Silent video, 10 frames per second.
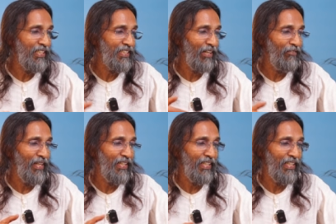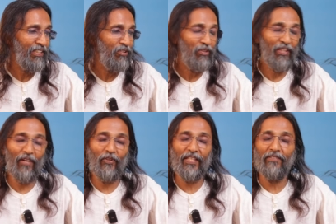his awakening to
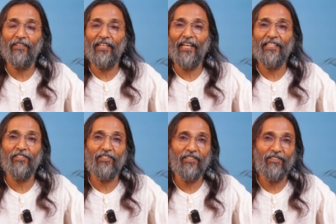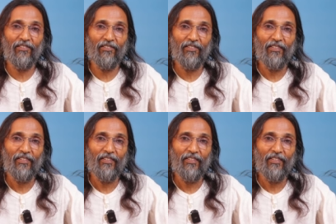crowning varieties.